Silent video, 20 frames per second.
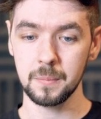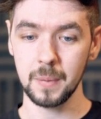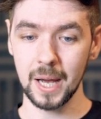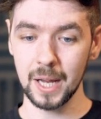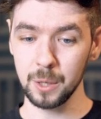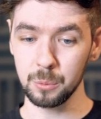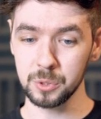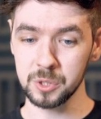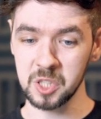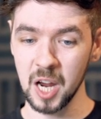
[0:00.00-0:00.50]

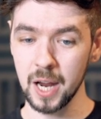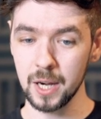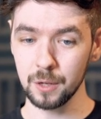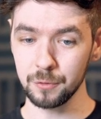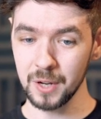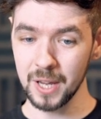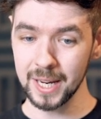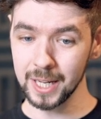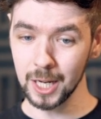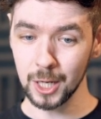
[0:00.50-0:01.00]
And it was kind
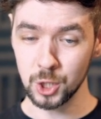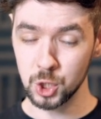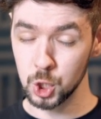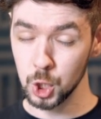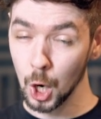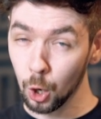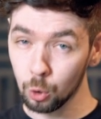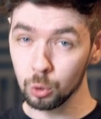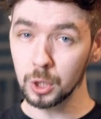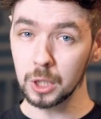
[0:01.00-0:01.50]
of like a
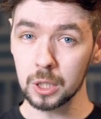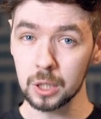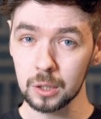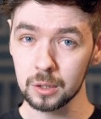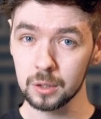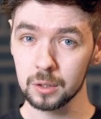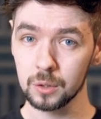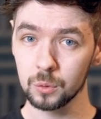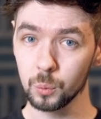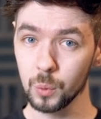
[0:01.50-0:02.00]
joke.
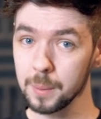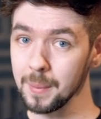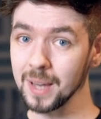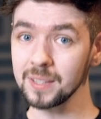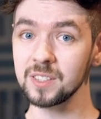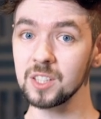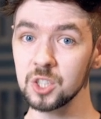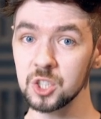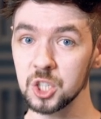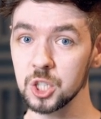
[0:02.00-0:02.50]
We
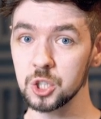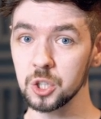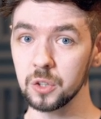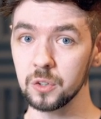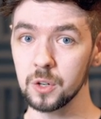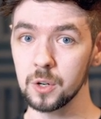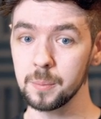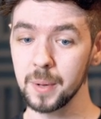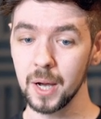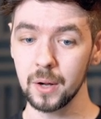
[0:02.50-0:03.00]
messaged each
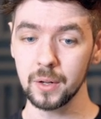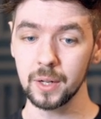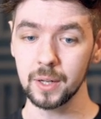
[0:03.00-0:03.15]
other about